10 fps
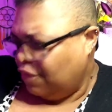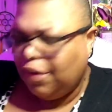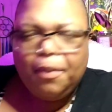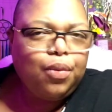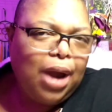
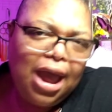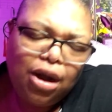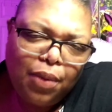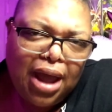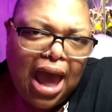from
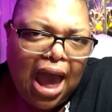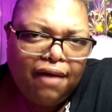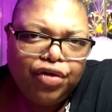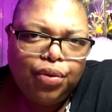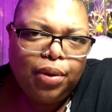around the way,
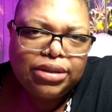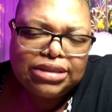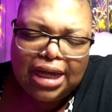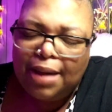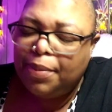however you want
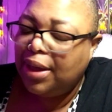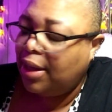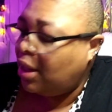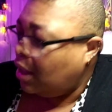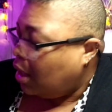to say it,
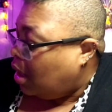but